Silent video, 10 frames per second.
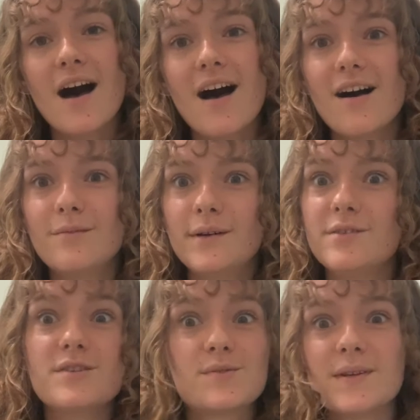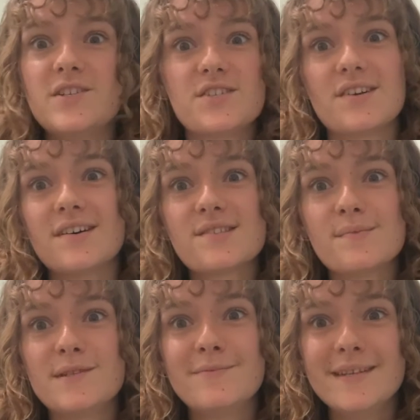Um, and it was really just
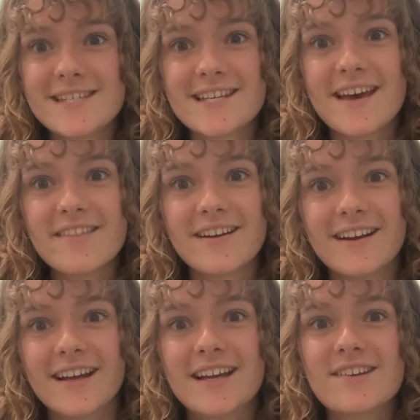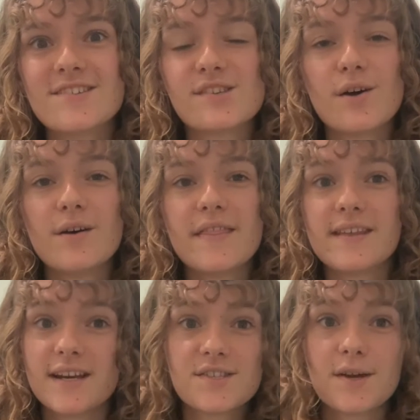awesome to be together. So in the
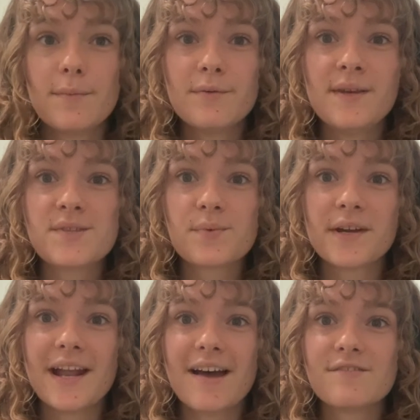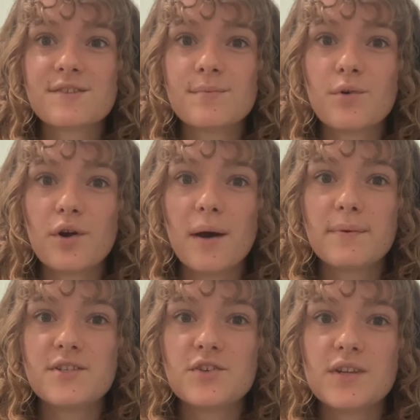next couple weeks, we're gonna have some more
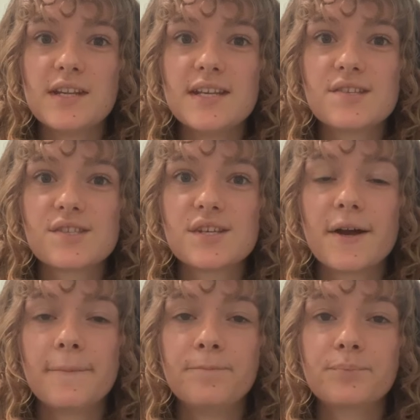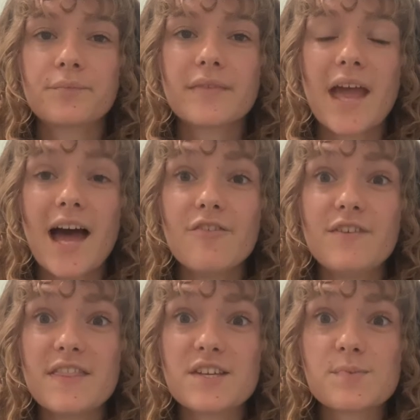opportunities to have
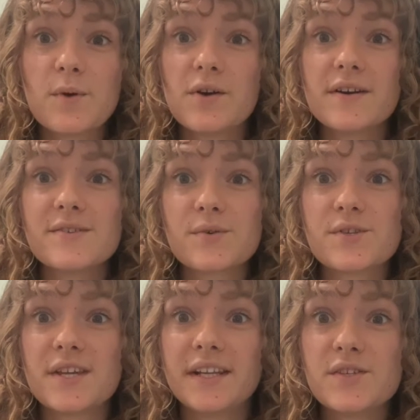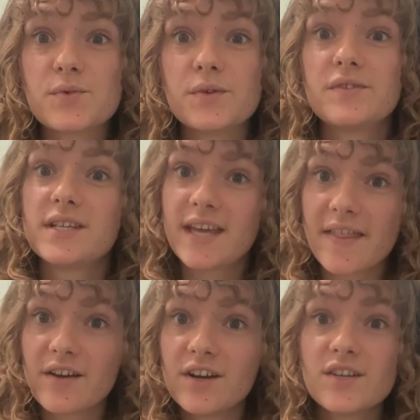Faith Explorers or Sunday school
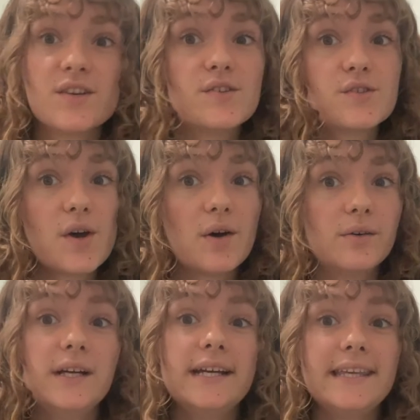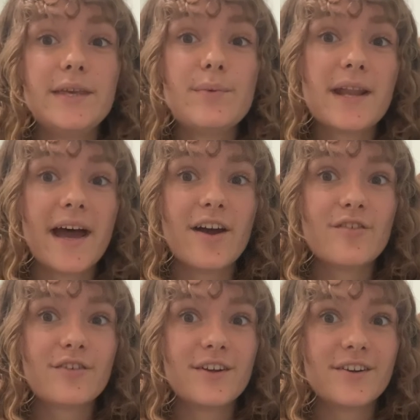together. So keep an eye out
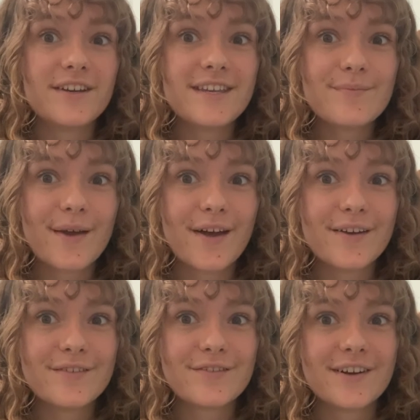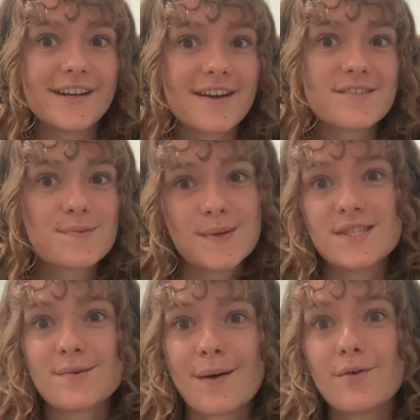for your email and for
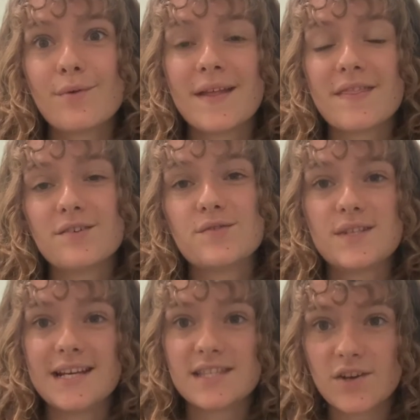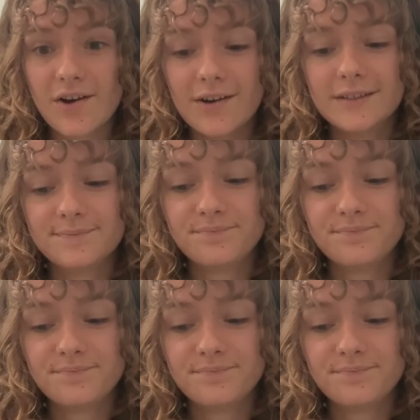announcements about when those dates are.